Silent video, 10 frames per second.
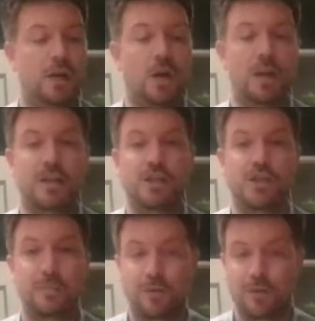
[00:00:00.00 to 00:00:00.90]
garlic and
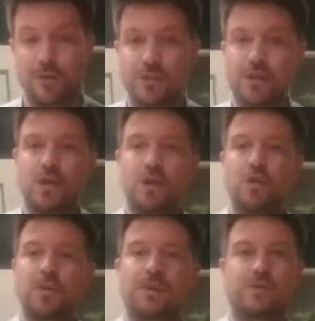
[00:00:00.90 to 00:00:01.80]
chili prawns
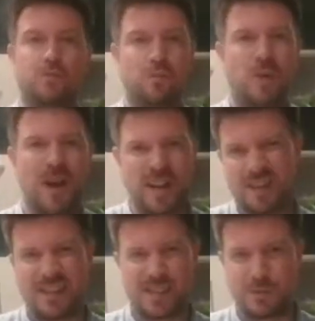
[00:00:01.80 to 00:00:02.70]
with some wine.
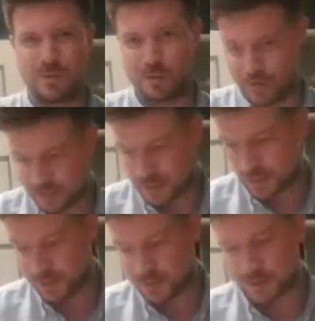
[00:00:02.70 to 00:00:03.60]
In case anyone was looking
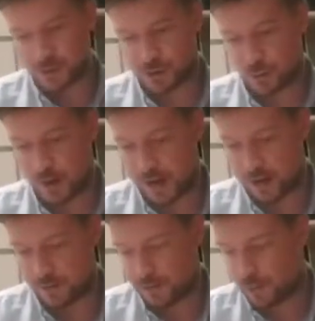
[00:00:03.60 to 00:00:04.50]
at that, that's just the wine
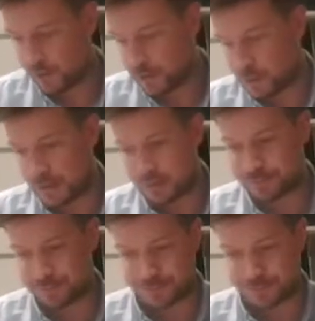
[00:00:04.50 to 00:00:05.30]
for it as well.